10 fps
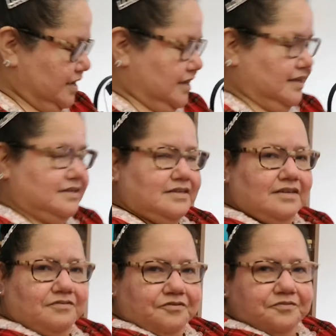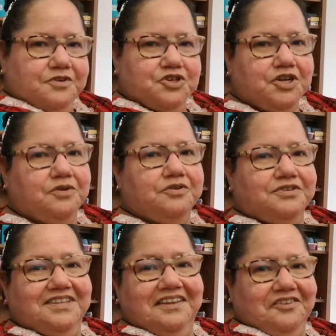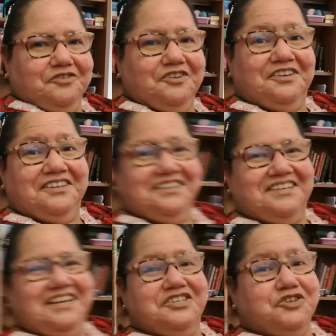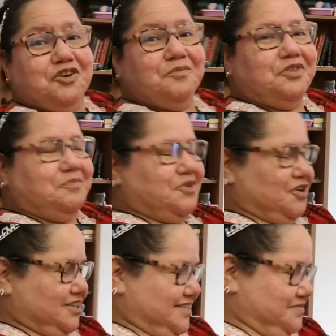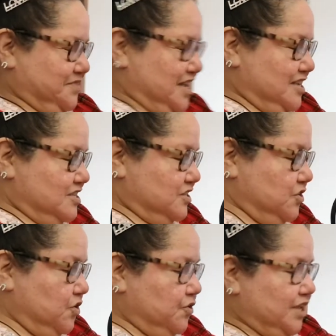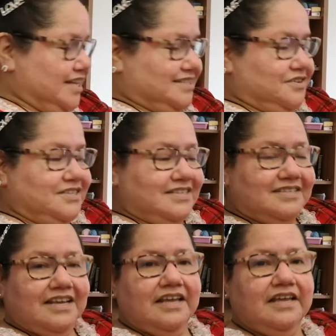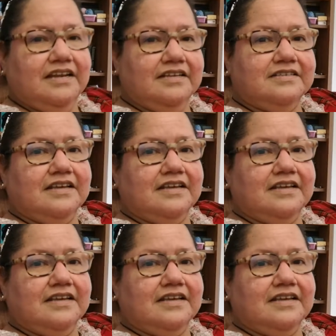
I like to give a shout out to the others that does a nice job with the box. So yes, so as I said, it's